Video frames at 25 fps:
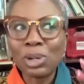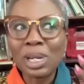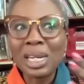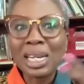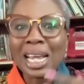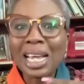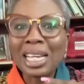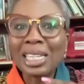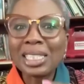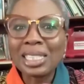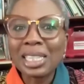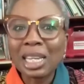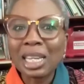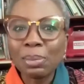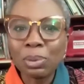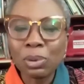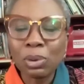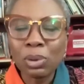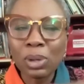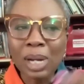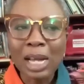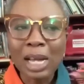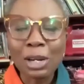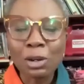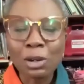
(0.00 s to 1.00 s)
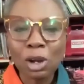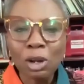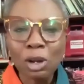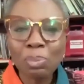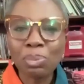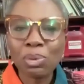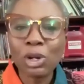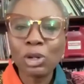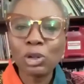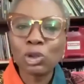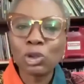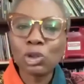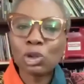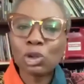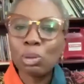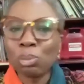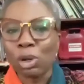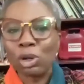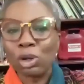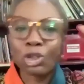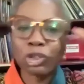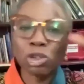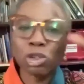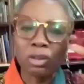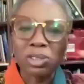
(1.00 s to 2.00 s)
relatable and not bring so
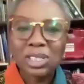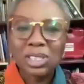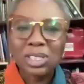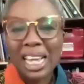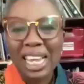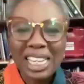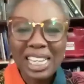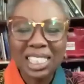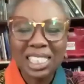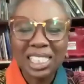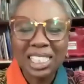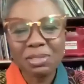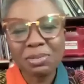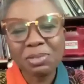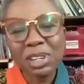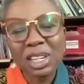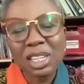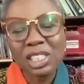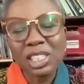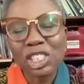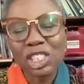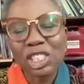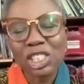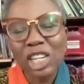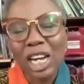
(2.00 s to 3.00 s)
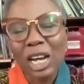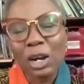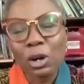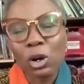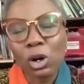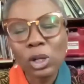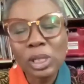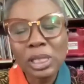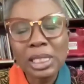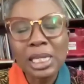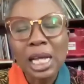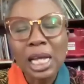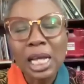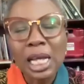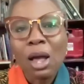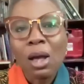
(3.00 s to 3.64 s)
much of scientific jargons,